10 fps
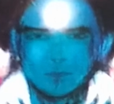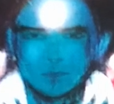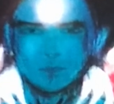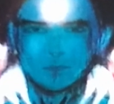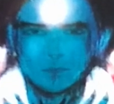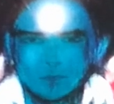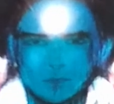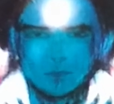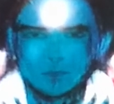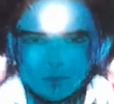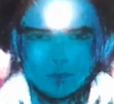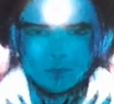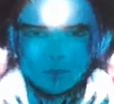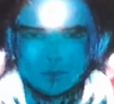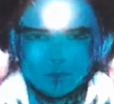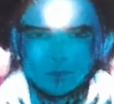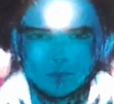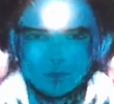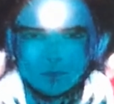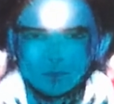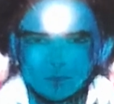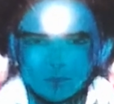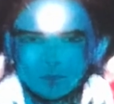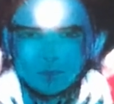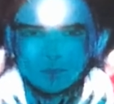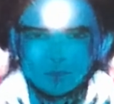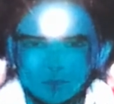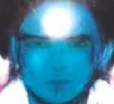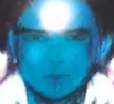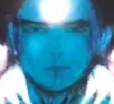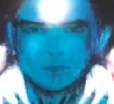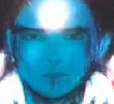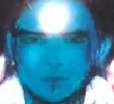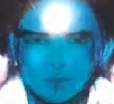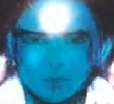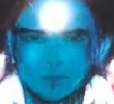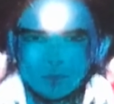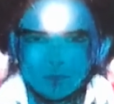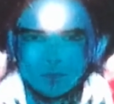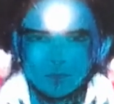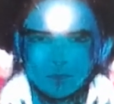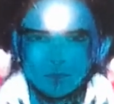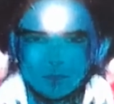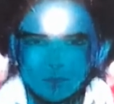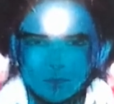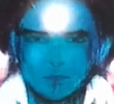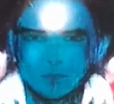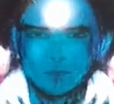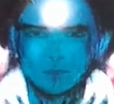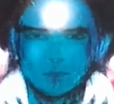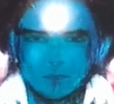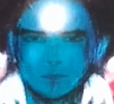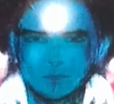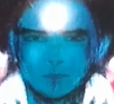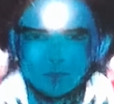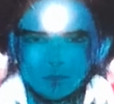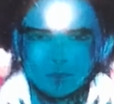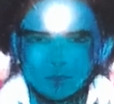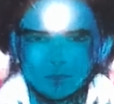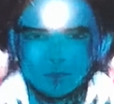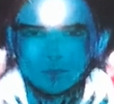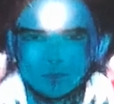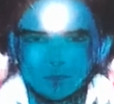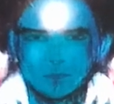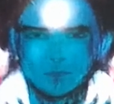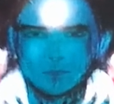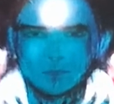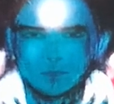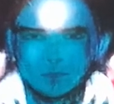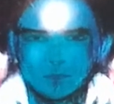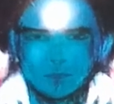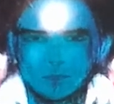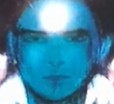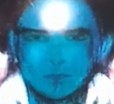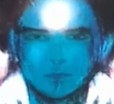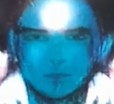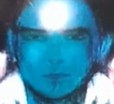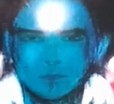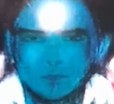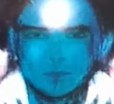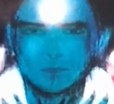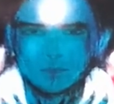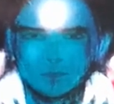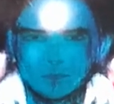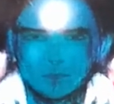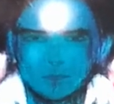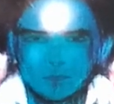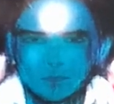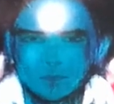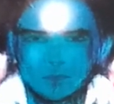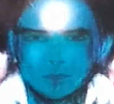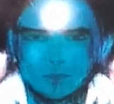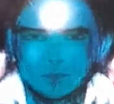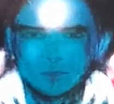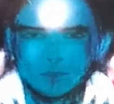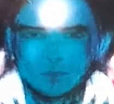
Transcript: your life where you're actually doing this to yourself, okay? And there was something else I was going to say.